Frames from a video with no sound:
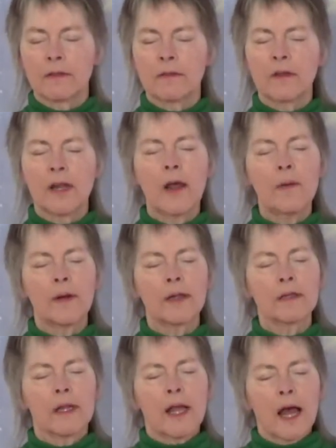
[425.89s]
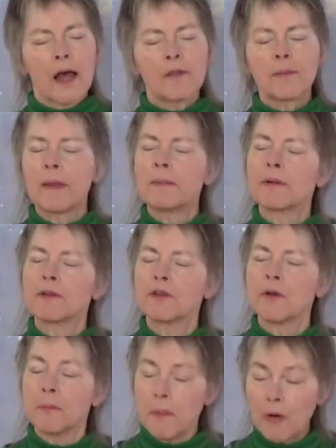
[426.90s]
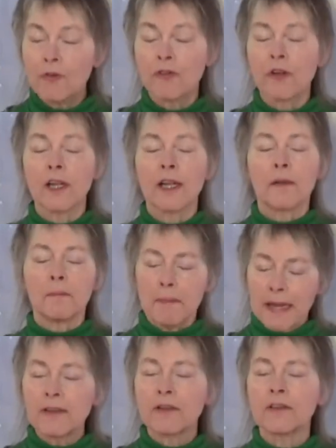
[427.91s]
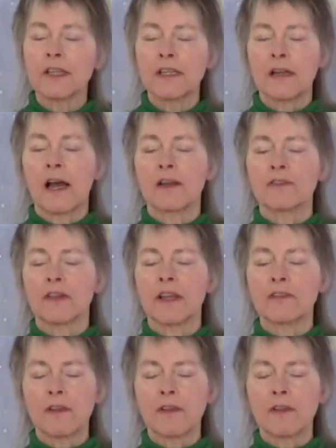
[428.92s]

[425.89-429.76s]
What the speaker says: And other people do emotionally and mental detoxing.